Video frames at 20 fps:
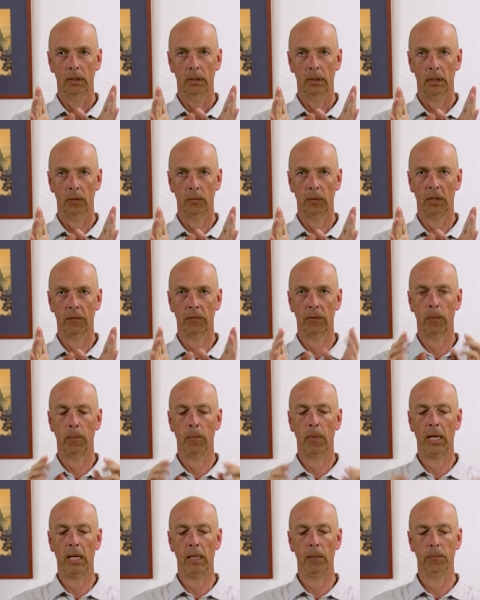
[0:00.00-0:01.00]
then we have the
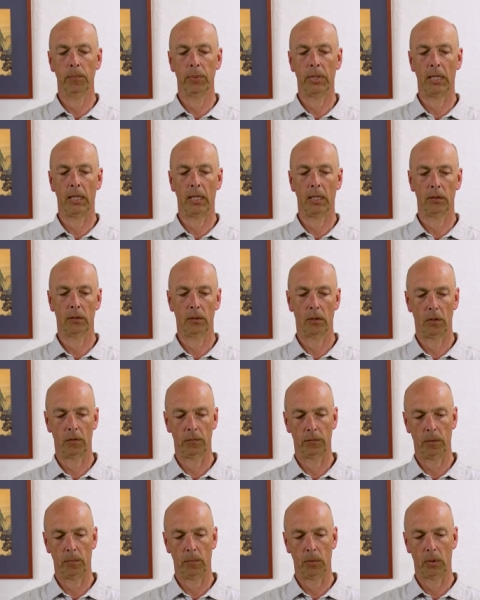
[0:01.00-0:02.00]
main part
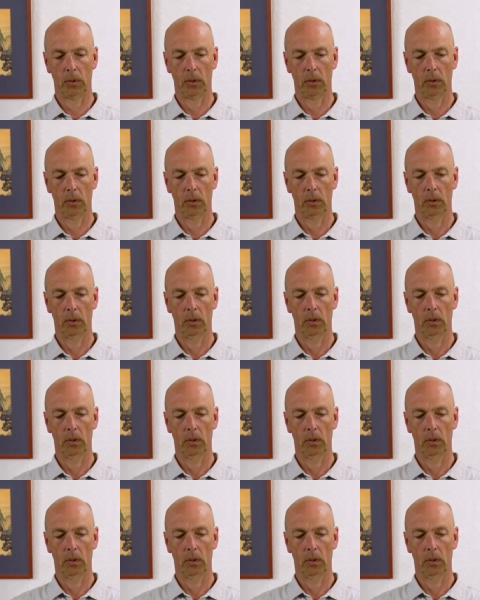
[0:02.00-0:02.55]
of the book.